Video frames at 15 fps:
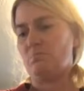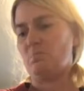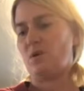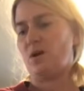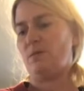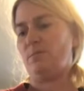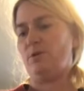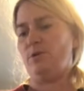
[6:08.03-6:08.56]

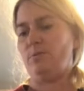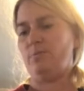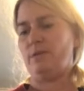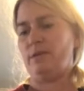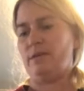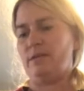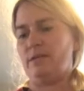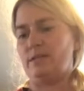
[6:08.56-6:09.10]
on meal
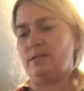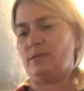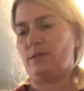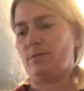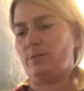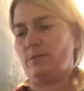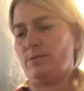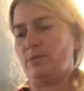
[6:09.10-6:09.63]
plans that
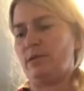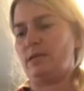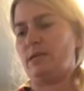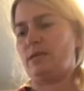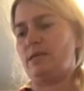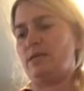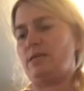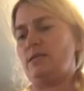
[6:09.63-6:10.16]
were pretty
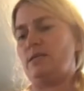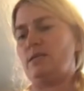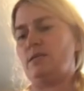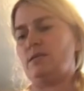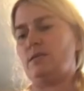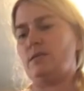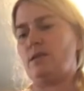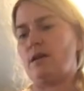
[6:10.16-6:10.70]
easy
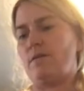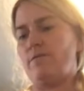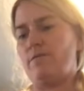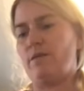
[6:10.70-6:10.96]
and stuff.